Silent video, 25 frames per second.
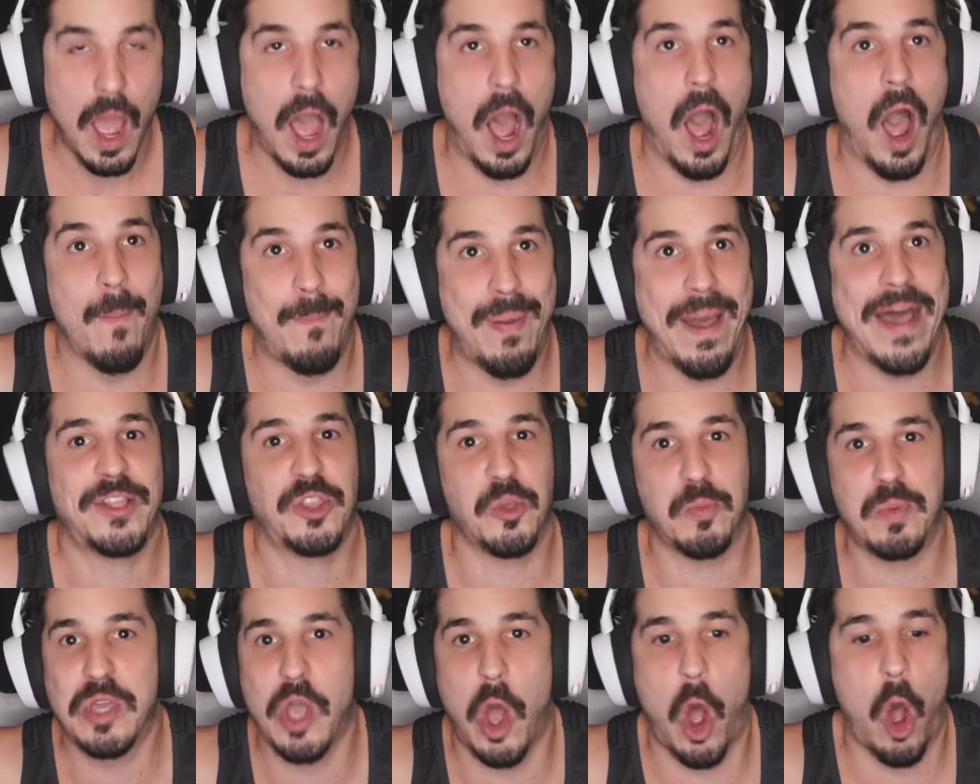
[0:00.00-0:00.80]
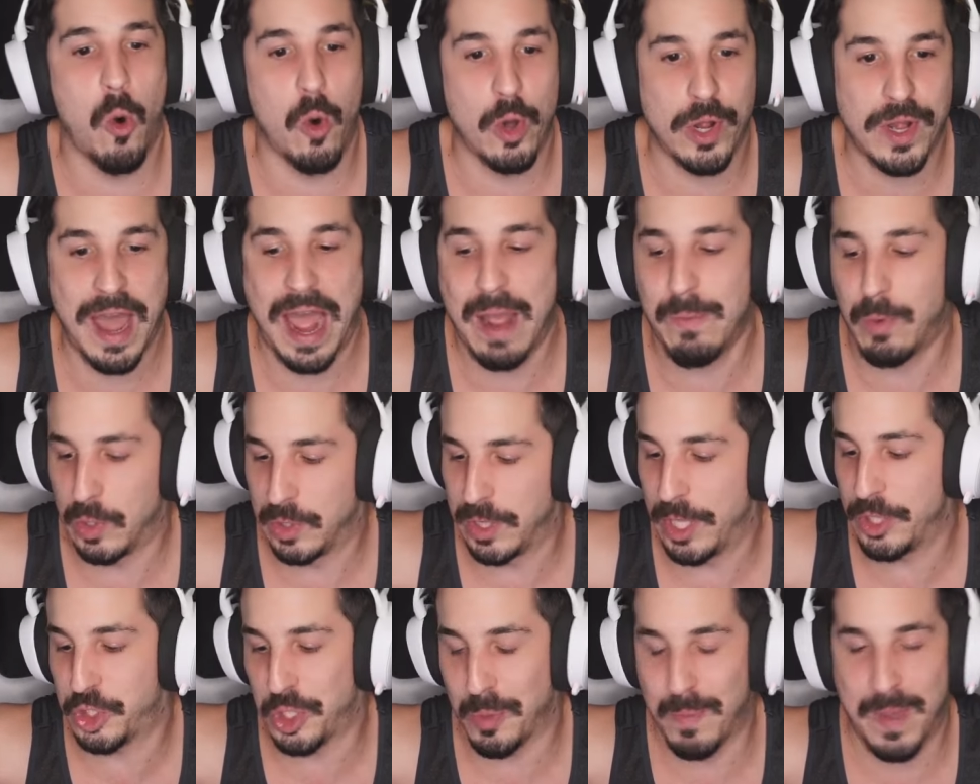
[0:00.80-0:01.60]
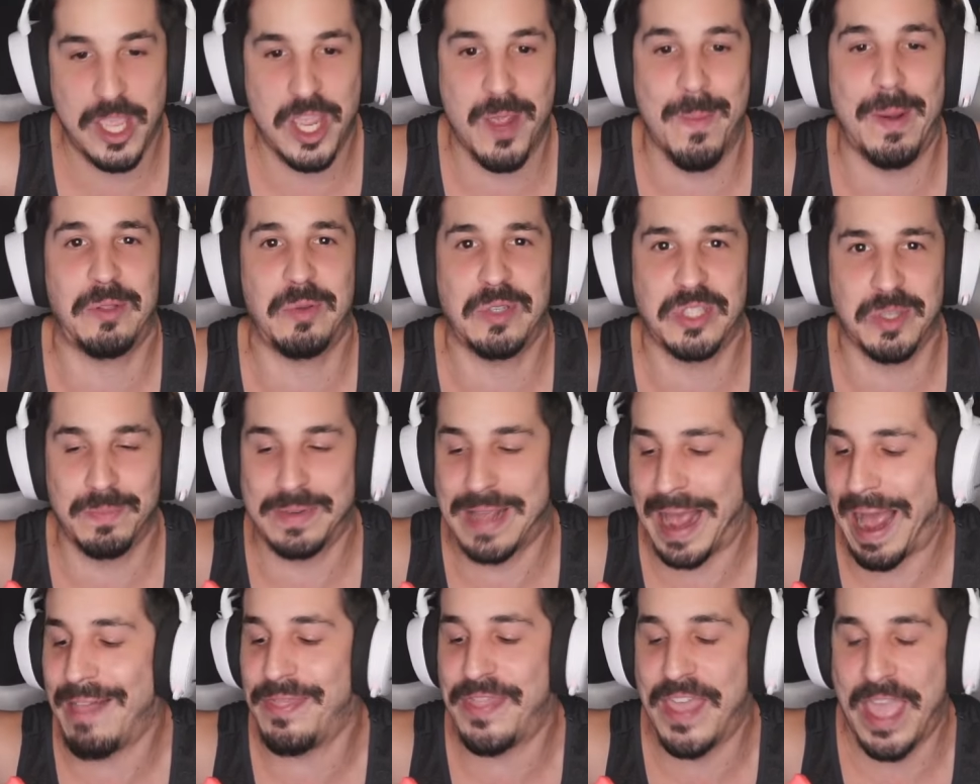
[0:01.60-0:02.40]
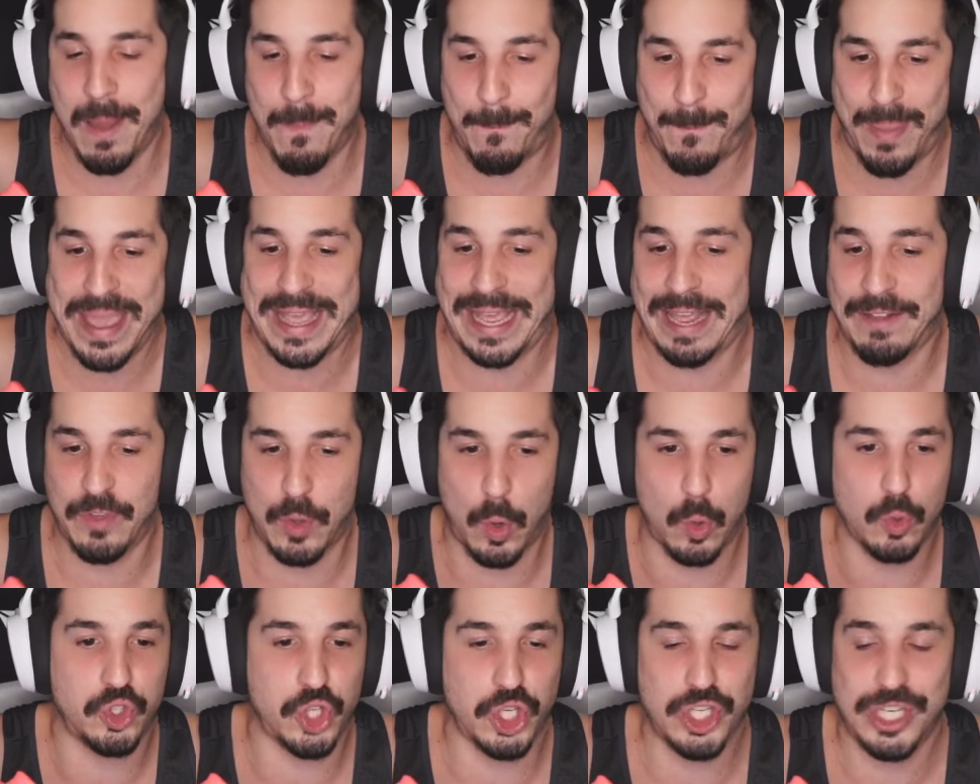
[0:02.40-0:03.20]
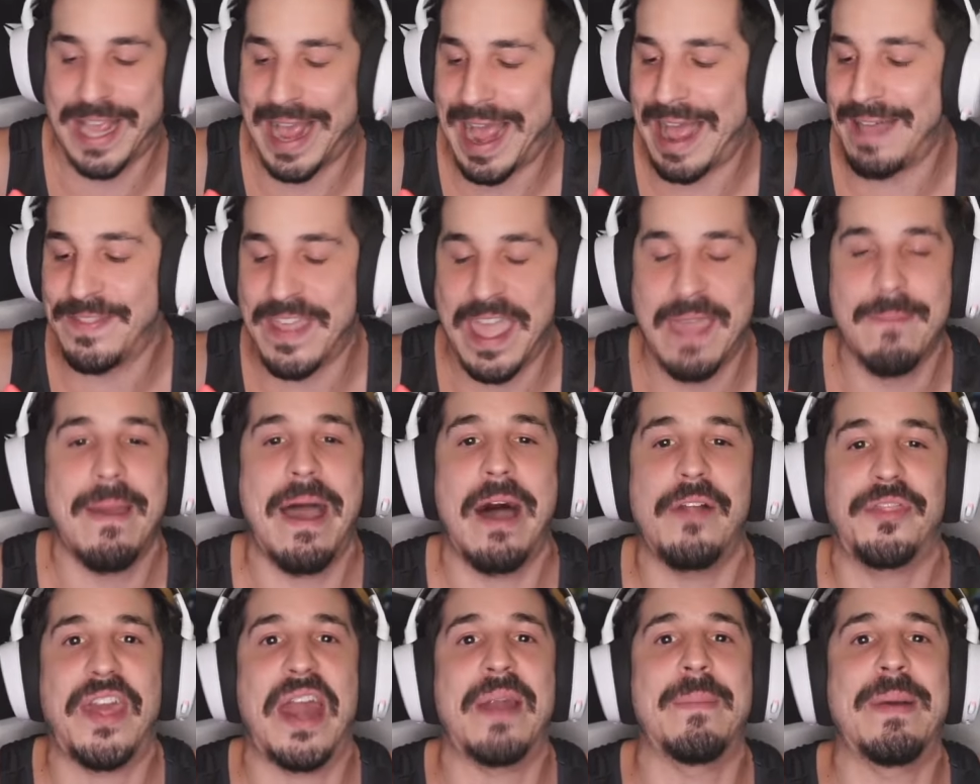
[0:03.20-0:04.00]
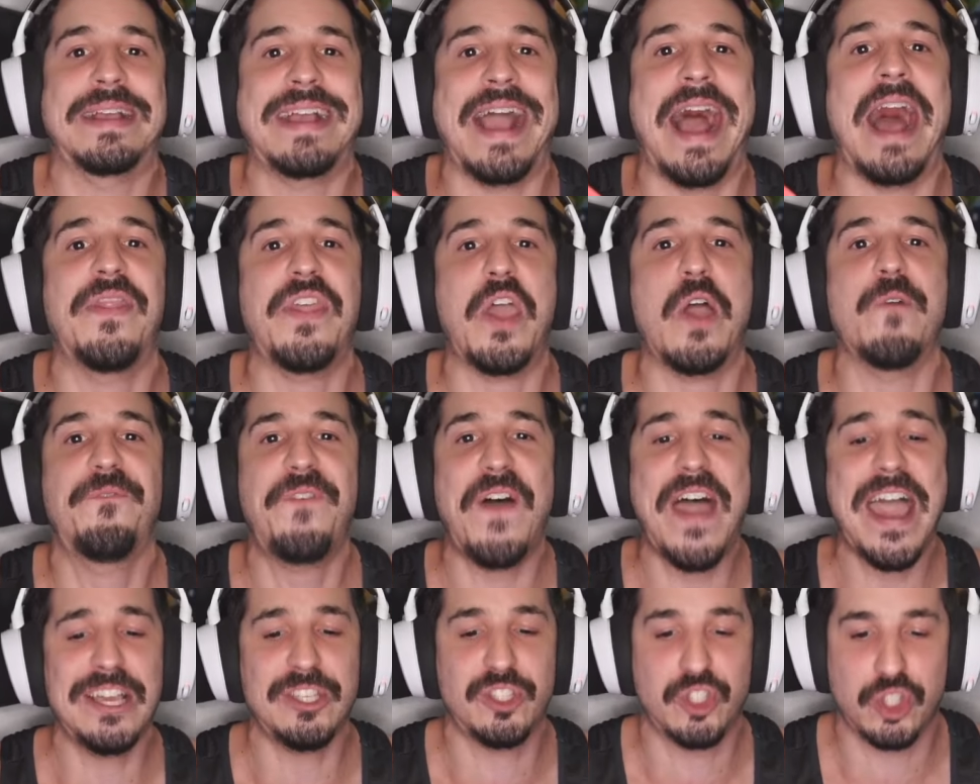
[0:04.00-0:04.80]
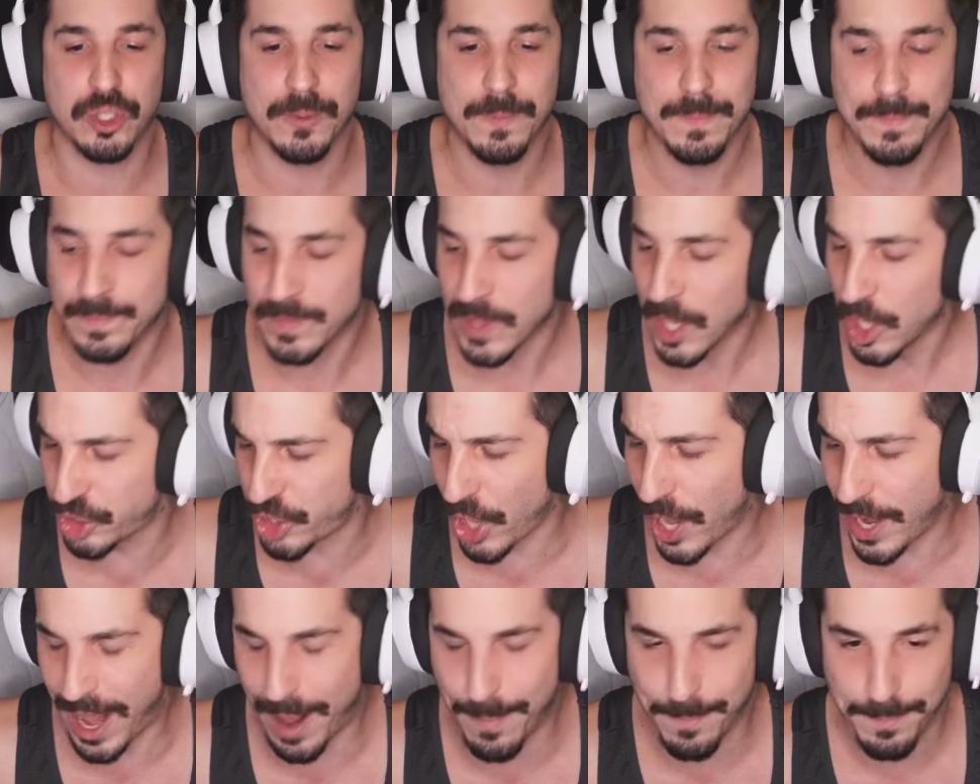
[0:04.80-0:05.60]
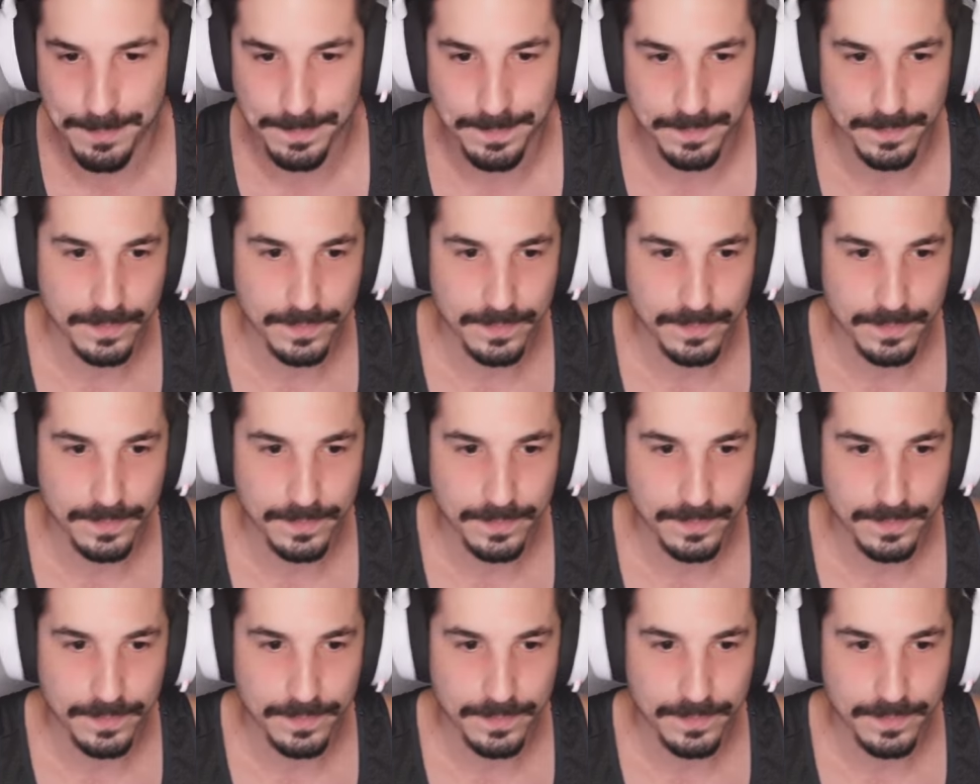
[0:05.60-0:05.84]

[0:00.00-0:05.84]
About to be 0 9. Well, listen, man, you're about to be some goddamn bake if you don't shut your goddamn mouth. Get out of my goddamn face. Shut up.